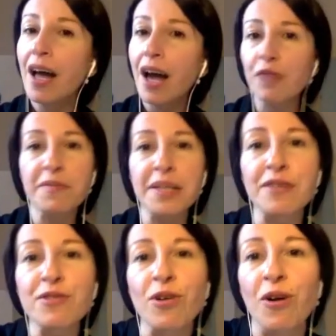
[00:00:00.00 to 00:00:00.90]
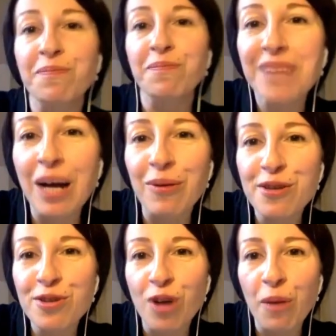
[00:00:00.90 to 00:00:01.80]
And for me, that's all. I will
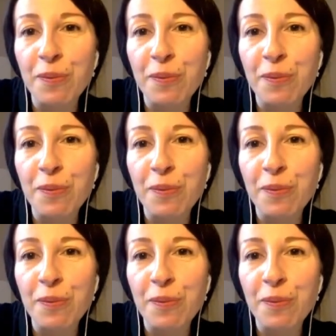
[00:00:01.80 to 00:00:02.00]
stop